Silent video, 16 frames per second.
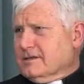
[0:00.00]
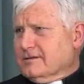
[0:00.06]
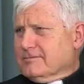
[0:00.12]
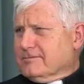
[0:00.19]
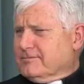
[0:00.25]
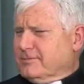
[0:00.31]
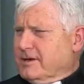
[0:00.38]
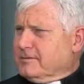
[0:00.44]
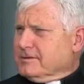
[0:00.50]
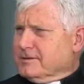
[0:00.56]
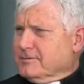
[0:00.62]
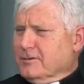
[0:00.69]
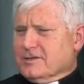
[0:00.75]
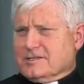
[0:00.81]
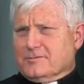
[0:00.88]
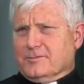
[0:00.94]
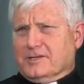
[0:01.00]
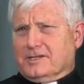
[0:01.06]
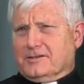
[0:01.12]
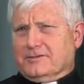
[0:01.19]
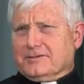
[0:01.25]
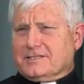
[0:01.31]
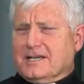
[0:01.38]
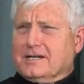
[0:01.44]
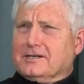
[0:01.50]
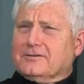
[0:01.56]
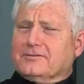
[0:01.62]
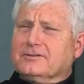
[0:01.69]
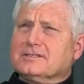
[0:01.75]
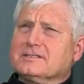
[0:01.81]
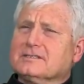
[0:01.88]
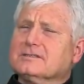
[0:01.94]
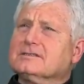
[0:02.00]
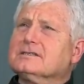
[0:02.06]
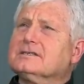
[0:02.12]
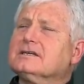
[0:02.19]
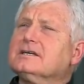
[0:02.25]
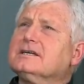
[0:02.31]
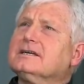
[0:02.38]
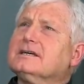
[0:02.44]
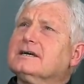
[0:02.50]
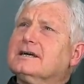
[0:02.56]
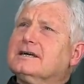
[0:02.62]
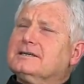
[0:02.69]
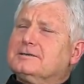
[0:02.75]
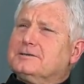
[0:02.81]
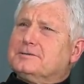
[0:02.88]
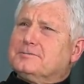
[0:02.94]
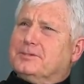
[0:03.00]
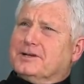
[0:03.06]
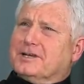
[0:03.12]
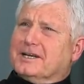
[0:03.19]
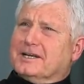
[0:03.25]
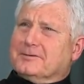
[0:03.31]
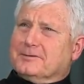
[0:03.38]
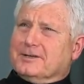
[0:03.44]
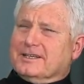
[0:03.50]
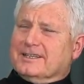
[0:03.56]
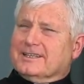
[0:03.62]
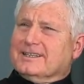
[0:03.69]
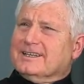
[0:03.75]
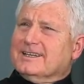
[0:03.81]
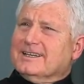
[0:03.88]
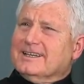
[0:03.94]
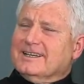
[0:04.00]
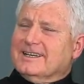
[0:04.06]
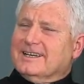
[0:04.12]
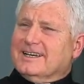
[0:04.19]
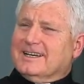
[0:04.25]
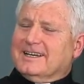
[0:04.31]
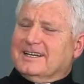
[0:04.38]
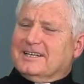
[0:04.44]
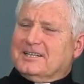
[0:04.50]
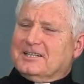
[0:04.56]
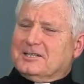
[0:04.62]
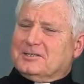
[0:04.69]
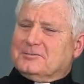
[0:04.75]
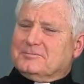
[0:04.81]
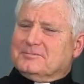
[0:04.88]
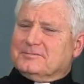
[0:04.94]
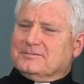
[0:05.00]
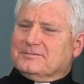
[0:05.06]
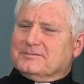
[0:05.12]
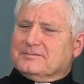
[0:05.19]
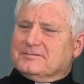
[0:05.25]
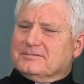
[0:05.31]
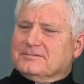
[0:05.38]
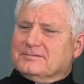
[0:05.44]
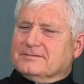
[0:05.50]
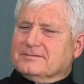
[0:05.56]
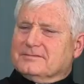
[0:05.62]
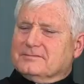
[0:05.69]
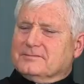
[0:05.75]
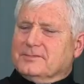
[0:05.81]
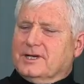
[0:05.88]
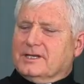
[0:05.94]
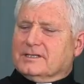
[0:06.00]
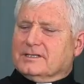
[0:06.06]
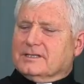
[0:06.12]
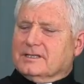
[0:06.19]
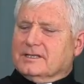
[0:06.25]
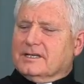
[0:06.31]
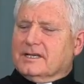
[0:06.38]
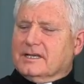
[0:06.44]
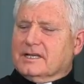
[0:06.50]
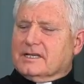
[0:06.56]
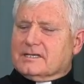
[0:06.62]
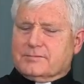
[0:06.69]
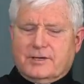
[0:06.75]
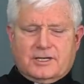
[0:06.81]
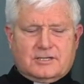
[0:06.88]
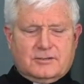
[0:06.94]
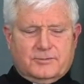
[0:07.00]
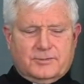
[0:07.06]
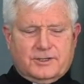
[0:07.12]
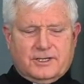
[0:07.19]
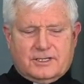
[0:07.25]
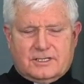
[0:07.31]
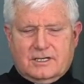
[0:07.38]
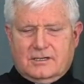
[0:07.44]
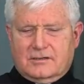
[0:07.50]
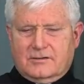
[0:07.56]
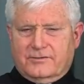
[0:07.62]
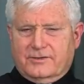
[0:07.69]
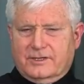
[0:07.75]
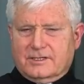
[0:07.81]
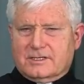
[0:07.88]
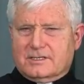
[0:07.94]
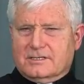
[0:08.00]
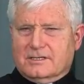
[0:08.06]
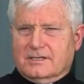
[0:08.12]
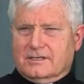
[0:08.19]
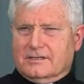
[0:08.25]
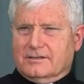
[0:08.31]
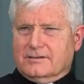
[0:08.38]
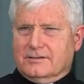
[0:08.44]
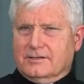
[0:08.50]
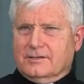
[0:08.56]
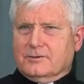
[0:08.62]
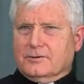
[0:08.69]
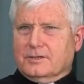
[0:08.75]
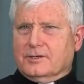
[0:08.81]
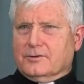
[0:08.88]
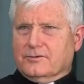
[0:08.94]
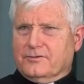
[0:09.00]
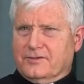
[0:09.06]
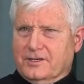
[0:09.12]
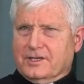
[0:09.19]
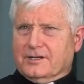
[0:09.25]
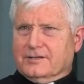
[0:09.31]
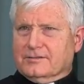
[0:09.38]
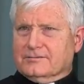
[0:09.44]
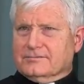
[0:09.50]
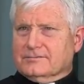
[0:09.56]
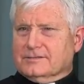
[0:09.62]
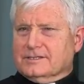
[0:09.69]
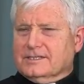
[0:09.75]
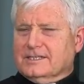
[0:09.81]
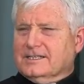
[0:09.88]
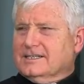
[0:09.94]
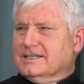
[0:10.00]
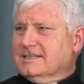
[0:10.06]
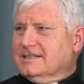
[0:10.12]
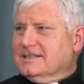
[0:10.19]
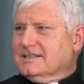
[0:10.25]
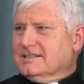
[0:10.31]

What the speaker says: That probably wasn't much of a sacrifice, though. But anyway, but it is meant to be a sacrifice that you feel. Mm-hmm.